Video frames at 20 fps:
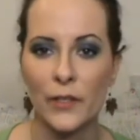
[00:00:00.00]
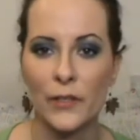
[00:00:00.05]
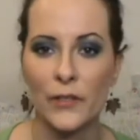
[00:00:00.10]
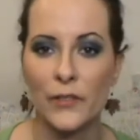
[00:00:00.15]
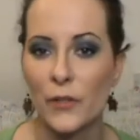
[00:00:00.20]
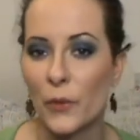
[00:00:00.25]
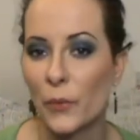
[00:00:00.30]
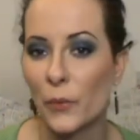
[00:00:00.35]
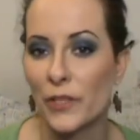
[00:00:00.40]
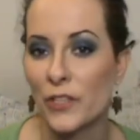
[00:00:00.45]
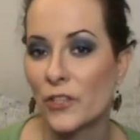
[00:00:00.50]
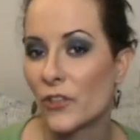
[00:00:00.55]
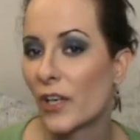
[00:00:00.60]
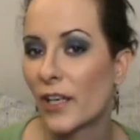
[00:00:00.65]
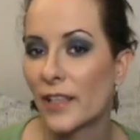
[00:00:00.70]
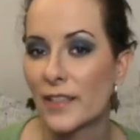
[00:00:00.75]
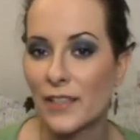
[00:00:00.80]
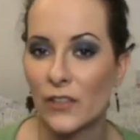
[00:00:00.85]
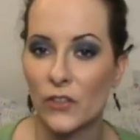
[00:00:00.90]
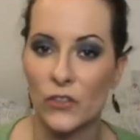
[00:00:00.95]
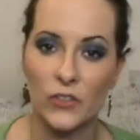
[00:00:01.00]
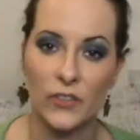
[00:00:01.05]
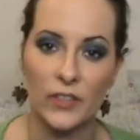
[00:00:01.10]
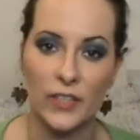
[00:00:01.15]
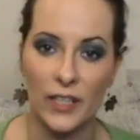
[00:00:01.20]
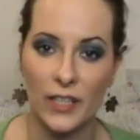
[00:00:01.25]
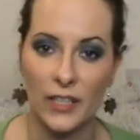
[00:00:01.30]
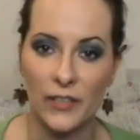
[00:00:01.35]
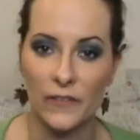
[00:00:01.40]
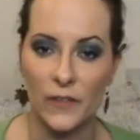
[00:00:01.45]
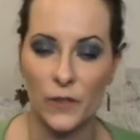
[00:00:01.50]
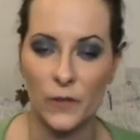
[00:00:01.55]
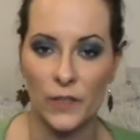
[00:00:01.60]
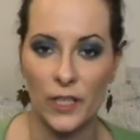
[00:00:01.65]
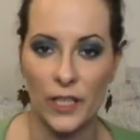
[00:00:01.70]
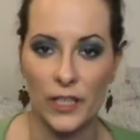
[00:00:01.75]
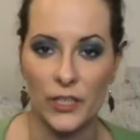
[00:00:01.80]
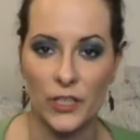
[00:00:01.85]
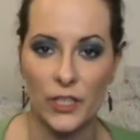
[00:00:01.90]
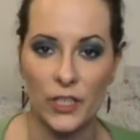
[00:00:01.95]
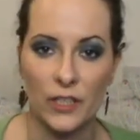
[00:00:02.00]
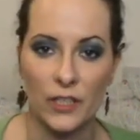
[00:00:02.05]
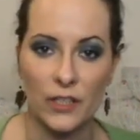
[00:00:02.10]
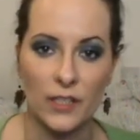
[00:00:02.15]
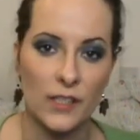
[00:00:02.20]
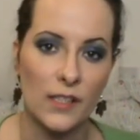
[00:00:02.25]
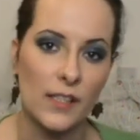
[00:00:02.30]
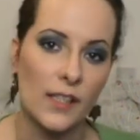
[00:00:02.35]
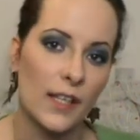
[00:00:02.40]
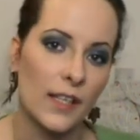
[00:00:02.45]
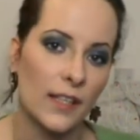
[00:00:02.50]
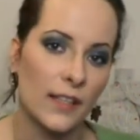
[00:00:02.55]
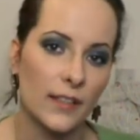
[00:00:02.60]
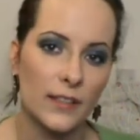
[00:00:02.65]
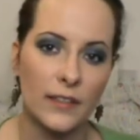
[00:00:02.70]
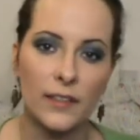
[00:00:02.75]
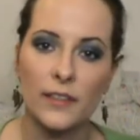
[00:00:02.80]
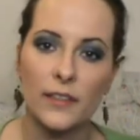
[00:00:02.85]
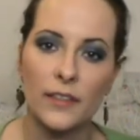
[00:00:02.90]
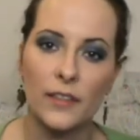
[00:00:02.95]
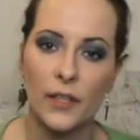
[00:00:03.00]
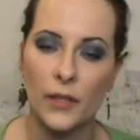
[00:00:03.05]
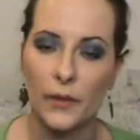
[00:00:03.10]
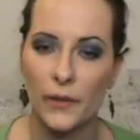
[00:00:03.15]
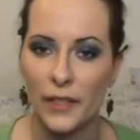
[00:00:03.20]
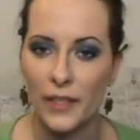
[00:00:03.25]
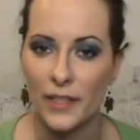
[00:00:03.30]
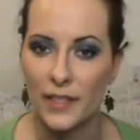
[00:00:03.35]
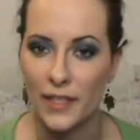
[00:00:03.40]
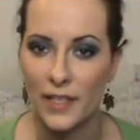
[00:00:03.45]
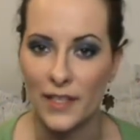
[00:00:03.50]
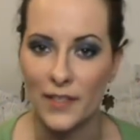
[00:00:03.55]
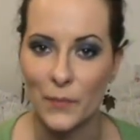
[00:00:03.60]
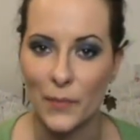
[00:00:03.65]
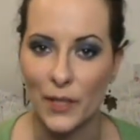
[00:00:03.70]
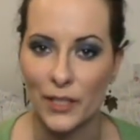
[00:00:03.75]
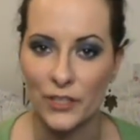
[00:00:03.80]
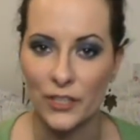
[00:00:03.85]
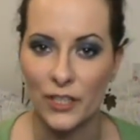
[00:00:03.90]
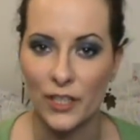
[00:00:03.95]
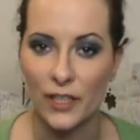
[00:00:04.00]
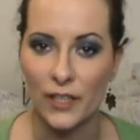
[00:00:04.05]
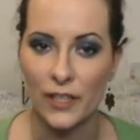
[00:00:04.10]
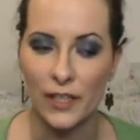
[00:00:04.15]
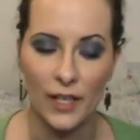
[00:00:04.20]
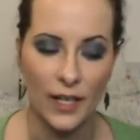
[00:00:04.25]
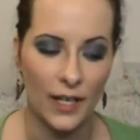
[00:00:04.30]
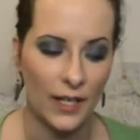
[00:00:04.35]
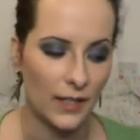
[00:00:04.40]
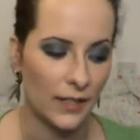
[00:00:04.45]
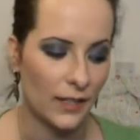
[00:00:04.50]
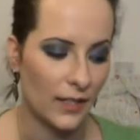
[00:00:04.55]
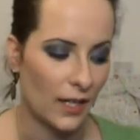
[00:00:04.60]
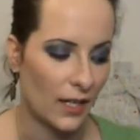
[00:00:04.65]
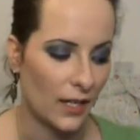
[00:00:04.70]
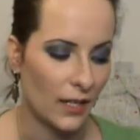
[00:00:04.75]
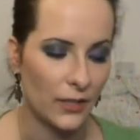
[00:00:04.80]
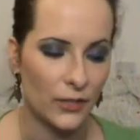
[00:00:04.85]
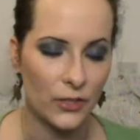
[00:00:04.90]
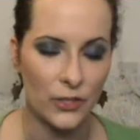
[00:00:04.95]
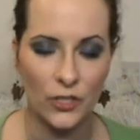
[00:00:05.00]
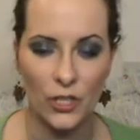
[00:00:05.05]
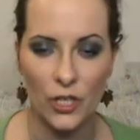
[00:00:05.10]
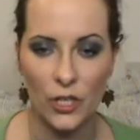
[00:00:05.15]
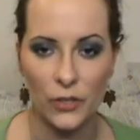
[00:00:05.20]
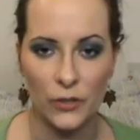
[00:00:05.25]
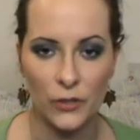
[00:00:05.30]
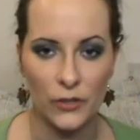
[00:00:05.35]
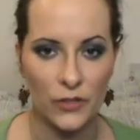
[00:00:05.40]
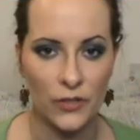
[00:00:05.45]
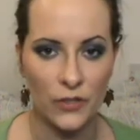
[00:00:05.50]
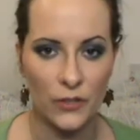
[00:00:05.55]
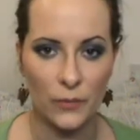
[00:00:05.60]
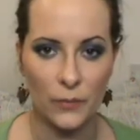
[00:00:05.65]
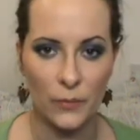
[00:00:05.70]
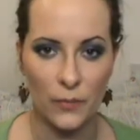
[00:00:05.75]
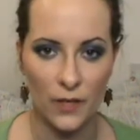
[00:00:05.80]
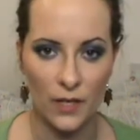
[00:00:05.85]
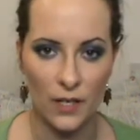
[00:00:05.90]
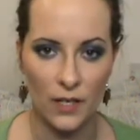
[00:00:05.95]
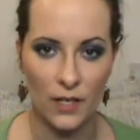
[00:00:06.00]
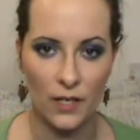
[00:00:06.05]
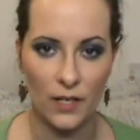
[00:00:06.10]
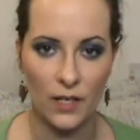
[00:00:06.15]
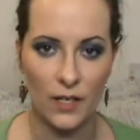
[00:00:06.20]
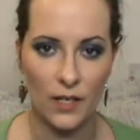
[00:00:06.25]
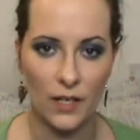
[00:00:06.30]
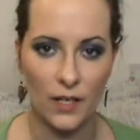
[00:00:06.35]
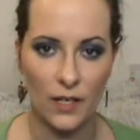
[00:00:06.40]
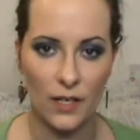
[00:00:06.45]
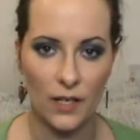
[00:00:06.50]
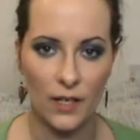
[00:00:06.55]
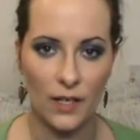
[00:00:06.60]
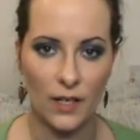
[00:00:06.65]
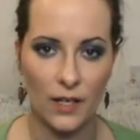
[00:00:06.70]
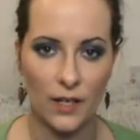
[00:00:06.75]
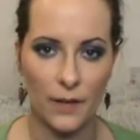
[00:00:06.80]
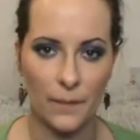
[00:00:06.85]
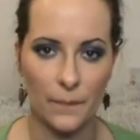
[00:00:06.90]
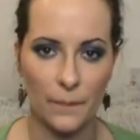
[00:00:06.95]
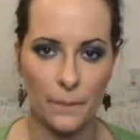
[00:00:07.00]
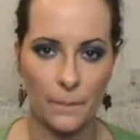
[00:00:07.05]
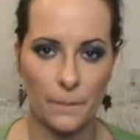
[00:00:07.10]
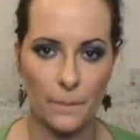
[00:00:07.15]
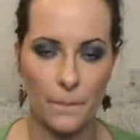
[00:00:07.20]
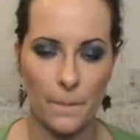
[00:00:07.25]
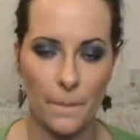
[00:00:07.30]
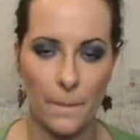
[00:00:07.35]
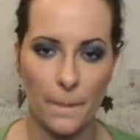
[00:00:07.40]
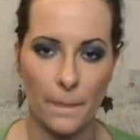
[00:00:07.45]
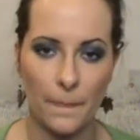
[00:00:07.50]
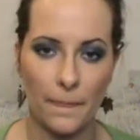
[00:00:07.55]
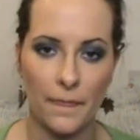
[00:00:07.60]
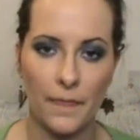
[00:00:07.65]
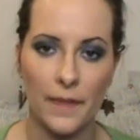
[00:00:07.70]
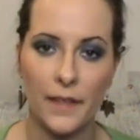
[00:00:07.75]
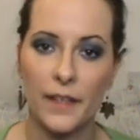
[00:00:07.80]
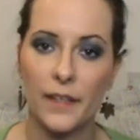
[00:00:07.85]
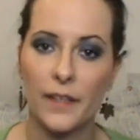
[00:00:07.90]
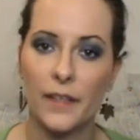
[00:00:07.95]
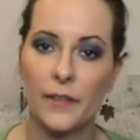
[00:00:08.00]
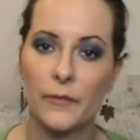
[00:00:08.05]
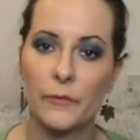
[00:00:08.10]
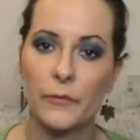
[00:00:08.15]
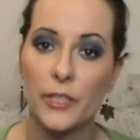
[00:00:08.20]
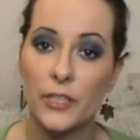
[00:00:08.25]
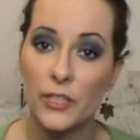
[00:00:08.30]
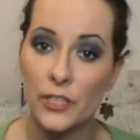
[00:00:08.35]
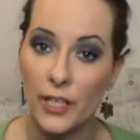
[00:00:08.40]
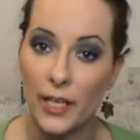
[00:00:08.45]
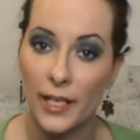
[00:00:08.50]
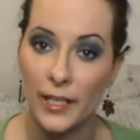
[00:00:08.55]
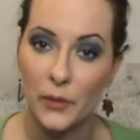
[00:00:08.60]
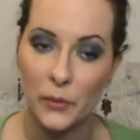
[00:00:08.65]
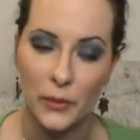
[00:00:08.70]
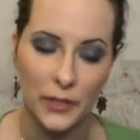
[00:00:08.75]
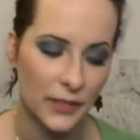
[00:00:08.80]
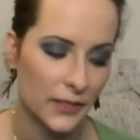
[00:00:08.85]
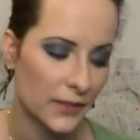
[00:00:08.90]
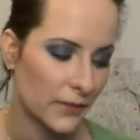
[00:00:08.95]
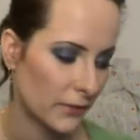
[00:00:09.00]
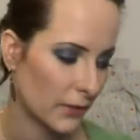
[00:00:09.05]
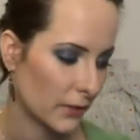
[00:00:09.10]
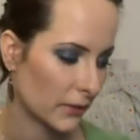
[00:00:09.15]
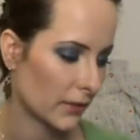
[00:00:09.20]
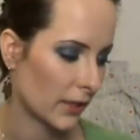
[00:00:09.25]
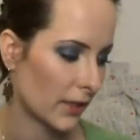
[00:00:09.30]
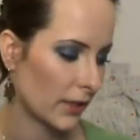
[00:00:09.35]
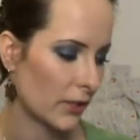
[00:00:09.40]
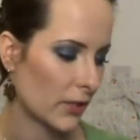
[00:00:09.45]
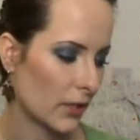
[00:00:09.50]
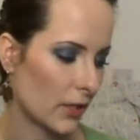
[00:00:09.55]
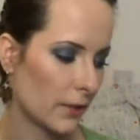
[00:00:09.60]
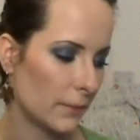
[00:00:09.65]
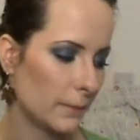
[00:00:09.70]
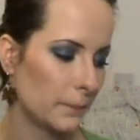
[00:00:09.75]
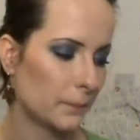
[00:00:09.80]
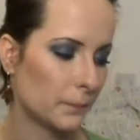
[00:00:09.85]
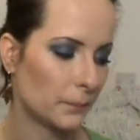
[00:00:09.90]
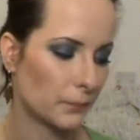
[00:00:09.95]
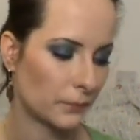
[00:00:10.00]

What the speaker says: So we tried on the foundations, and you know, he did his magic, and I chose to buy the Rich Liquid foundation,